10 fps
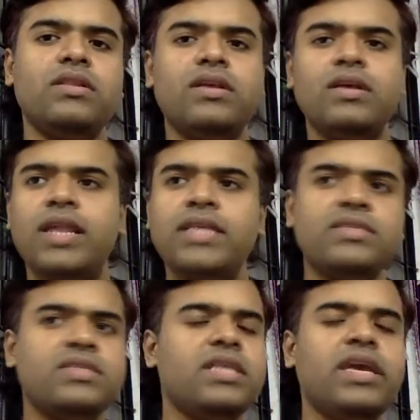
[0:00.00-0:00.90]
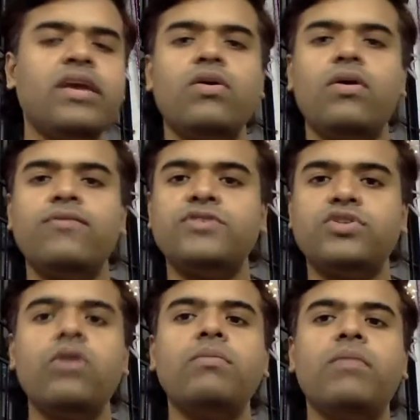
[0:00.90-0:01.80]
let's think of
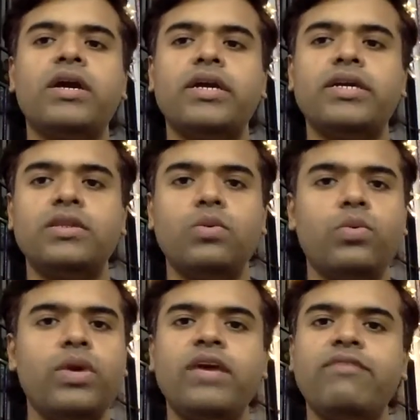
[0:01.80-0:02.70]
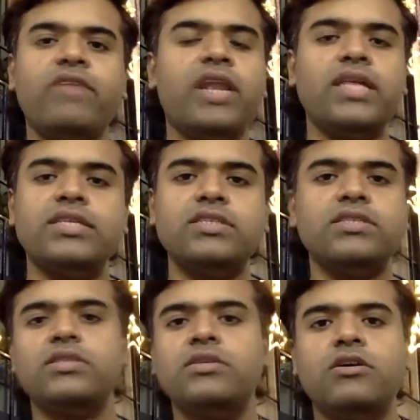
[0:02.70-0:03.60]
stock market the way a finance